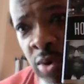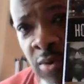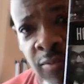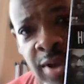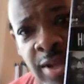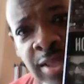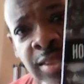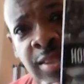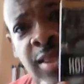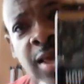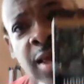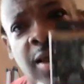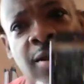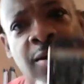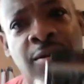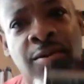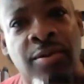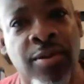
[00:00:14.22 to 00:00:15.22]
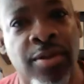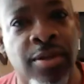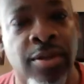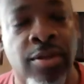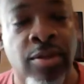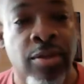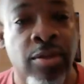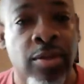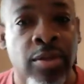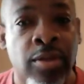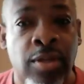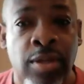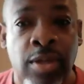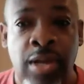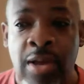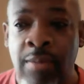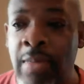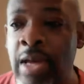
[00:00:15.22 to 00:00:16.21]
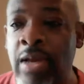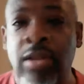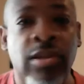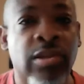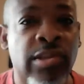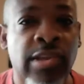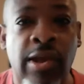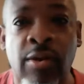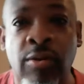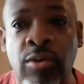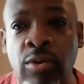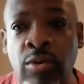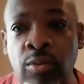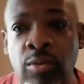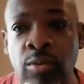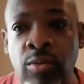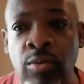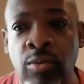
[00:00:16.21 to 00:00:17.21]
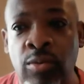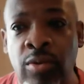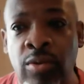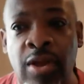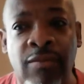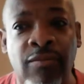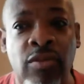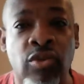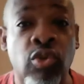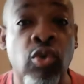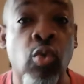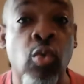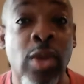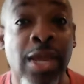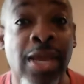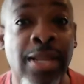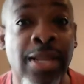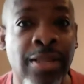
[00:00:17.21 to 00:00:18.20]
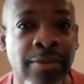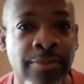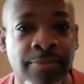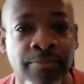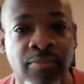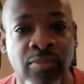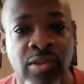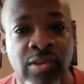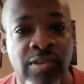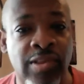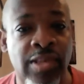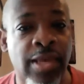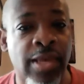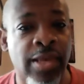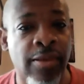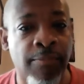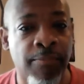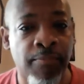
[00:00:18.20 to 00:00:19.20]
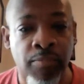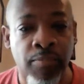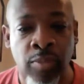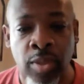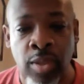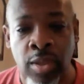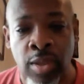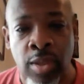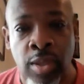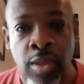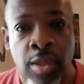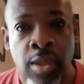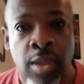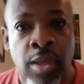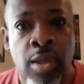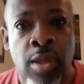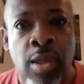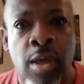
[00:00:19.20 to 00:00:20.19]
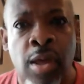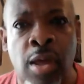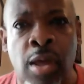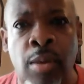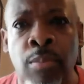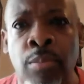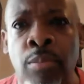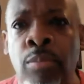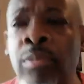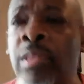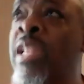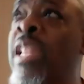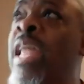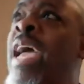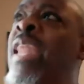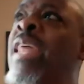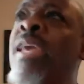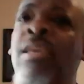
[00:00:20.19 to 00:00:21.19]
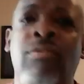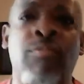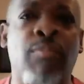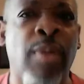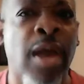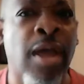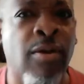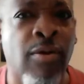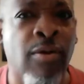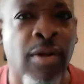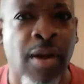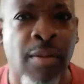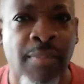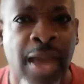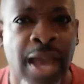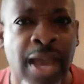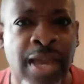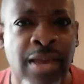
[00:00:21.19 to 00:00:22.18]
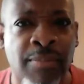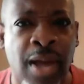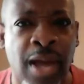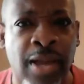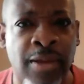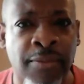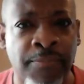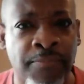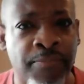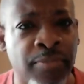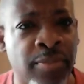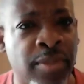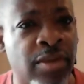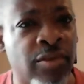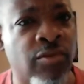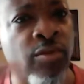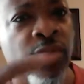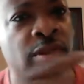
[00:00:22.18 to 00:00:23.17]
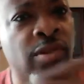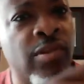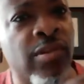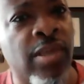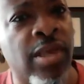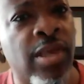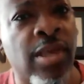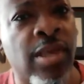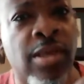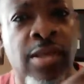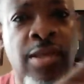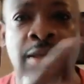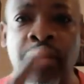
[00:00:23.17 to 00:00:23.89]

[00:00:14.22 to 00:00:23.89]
already there. I'm not gonna tell you, you'll have to tune in to see. The lighting is better. I'm back in as you can see,